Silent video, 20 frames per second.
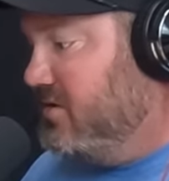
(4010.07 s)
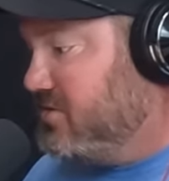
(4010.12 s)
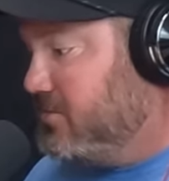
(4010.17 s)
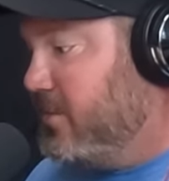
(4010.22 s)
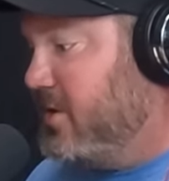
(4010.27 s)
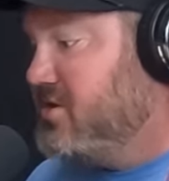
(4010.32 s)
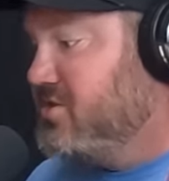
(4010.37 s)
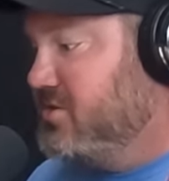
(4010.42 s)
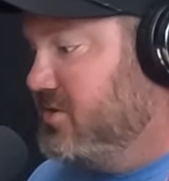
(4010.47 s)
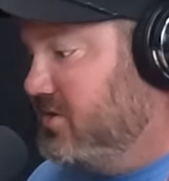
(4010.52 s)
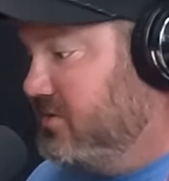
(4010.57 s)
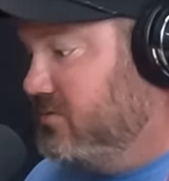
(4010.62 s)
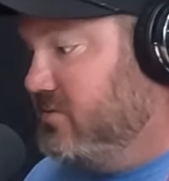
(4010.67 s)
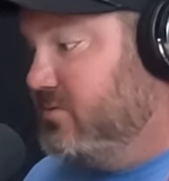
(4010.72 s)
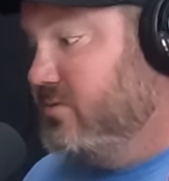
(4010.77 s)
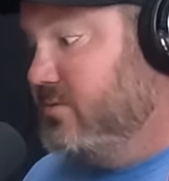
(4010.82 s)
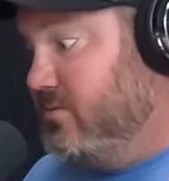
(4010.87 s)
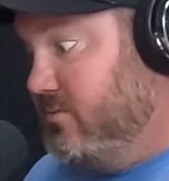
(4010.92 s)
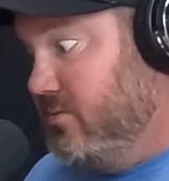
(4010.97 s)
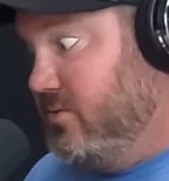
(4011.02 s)
especially
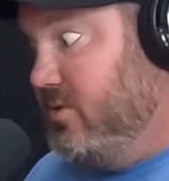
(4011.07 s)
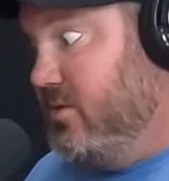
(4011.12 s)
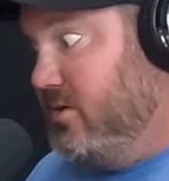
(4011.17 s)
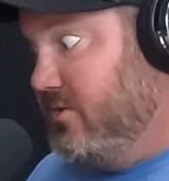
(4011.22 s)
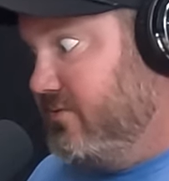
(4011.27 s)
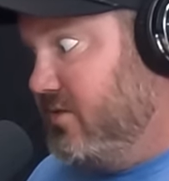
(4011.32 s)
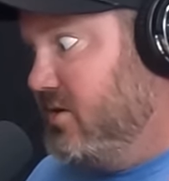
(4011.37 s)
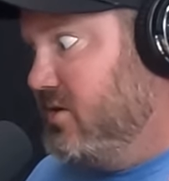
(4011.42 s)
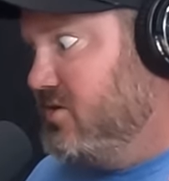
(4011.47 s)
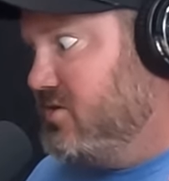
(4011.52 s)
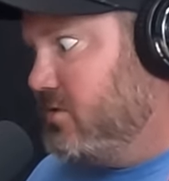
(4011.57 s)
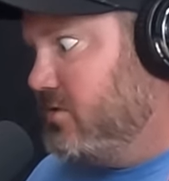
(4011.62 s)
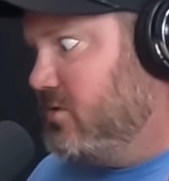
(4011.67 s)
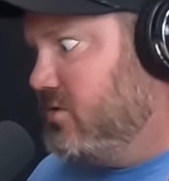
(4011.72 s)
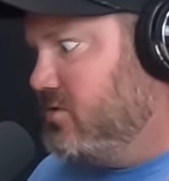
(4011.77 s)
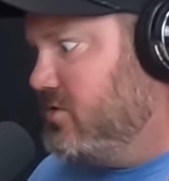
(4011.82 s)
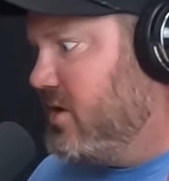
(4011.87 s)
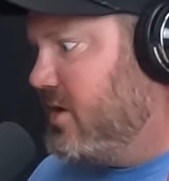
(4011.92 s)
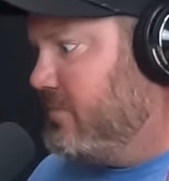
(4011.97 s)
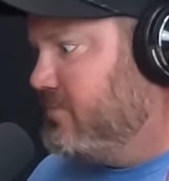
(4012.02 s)
if it is on the
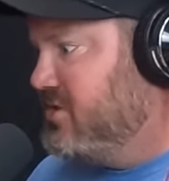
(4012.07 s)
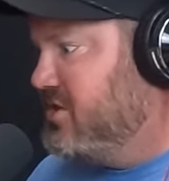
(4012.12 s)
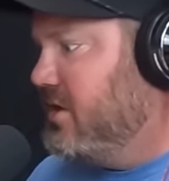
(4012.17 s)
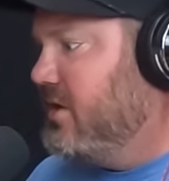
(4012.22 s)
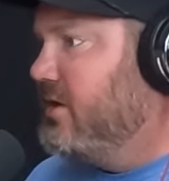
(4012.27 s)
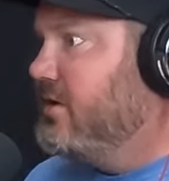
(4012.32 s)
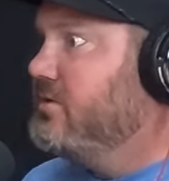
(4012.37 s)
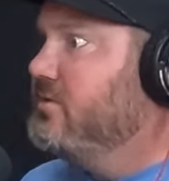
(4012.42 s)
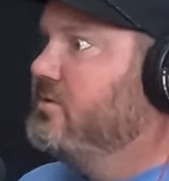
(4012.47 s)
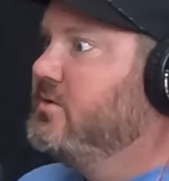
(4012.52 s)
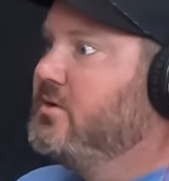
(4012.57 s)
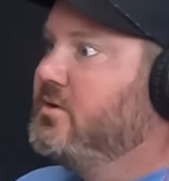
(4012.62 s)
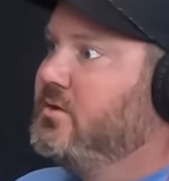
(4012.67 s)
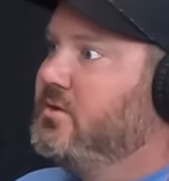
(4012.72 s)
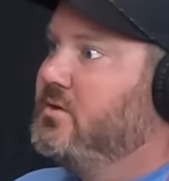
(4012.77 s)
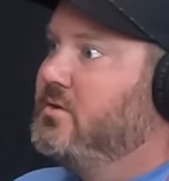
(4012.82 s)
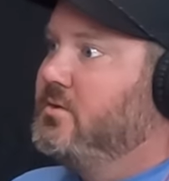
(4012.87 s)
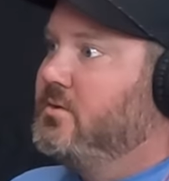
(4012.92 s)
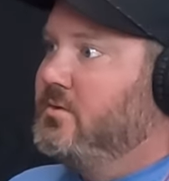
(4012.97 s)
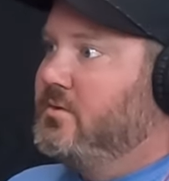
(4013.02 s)
drop shot.
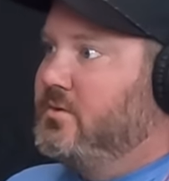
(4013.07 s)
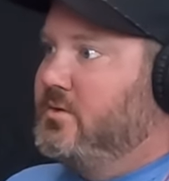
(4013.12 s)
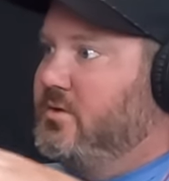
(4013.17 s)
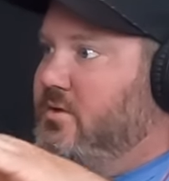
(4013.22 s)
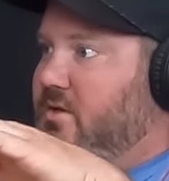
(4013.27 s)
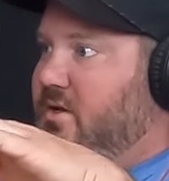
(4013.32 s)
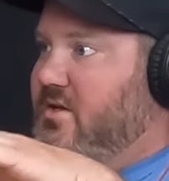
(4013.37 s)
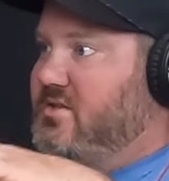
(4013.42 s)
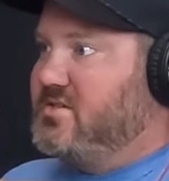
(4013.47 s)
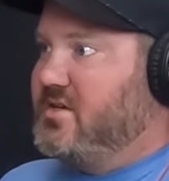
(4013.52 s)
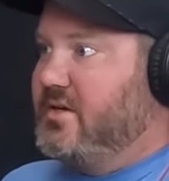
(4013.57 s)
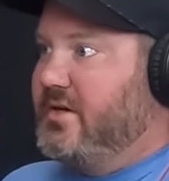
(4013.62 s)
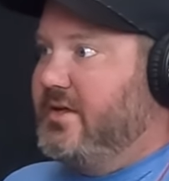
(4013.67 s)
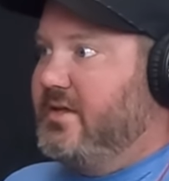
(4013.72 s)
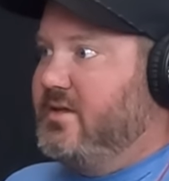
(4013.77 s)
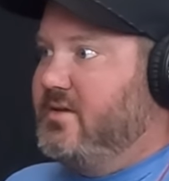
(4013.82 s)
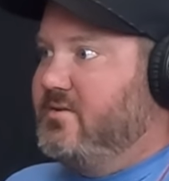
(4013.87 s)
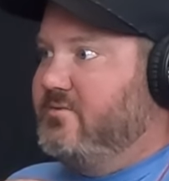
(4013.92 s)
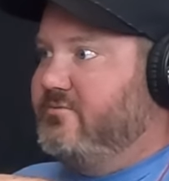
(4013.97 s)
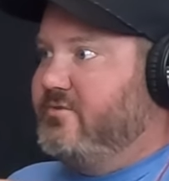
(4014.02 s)
It's going to
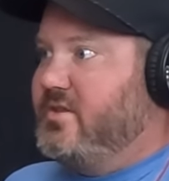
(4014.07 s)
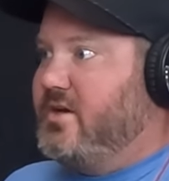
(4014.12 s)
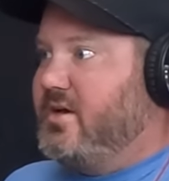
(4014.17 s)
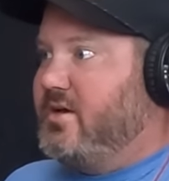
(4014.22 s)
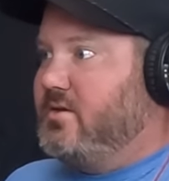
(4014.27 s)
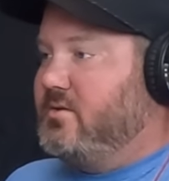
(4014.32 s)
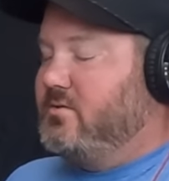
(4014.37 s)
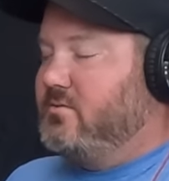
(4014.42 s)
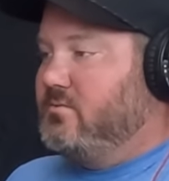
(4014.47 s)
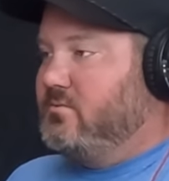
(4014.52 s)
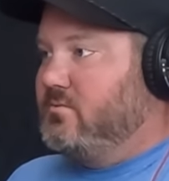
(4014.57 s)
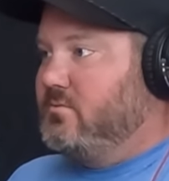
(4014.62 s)
give that